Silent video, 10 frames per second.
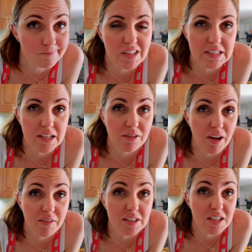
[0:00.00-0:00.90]
Instead of
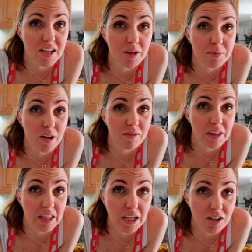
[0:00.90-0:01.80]
having to heat up the
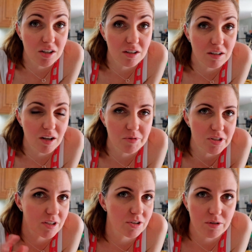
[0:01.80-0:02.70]
oven later, I'm
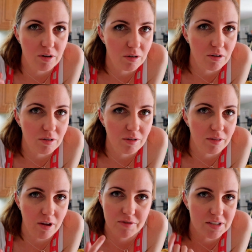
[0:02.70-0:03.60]
just gonna do all
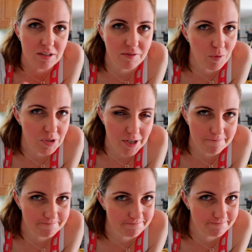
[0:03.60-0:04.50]
the oven stuff at one time.